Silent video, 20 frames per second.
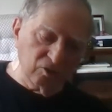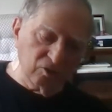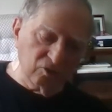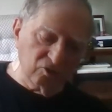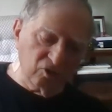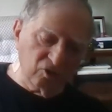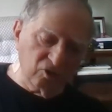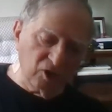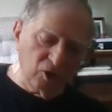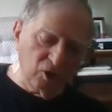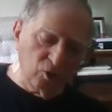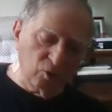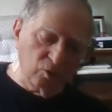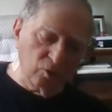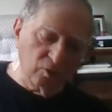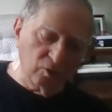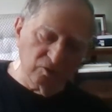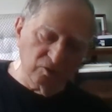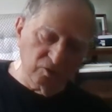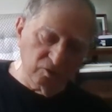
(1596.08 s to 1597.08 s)
so,
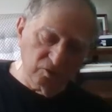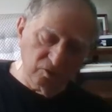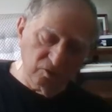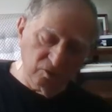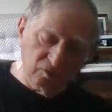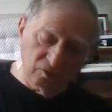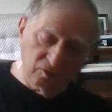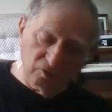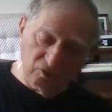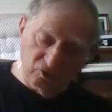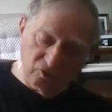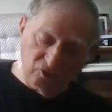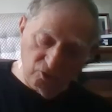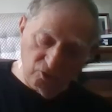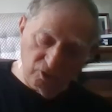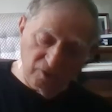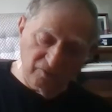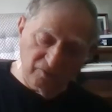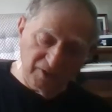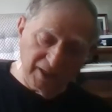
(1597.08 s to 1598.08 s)
sure
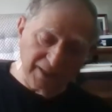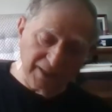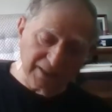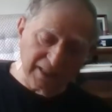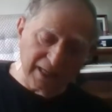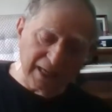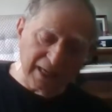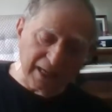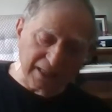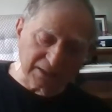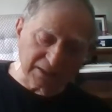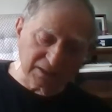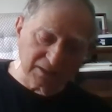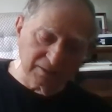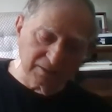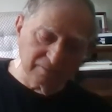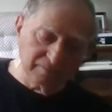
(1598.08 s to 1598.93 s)
enough, they attacked.